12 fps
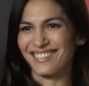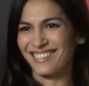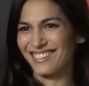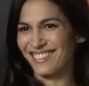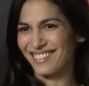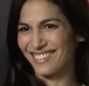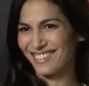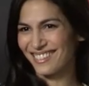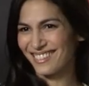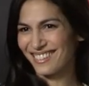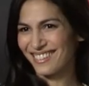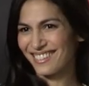
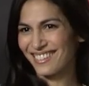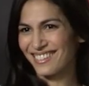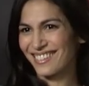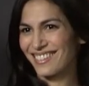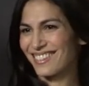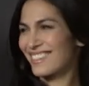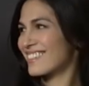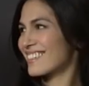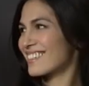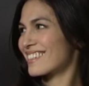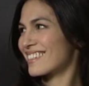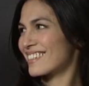
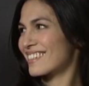This person isn't speaking.